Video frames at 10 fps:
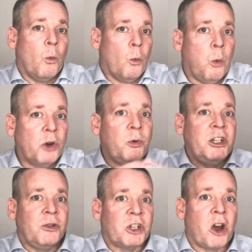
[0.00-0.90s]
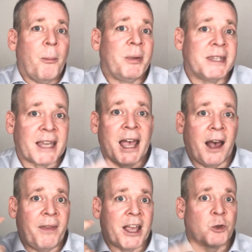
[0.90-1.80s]
what do we do to compensate?
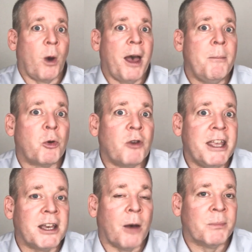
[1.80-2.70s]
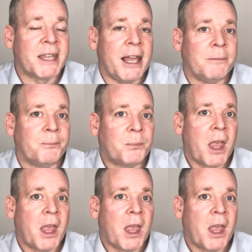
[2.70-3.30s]
And that's where Marie comes in.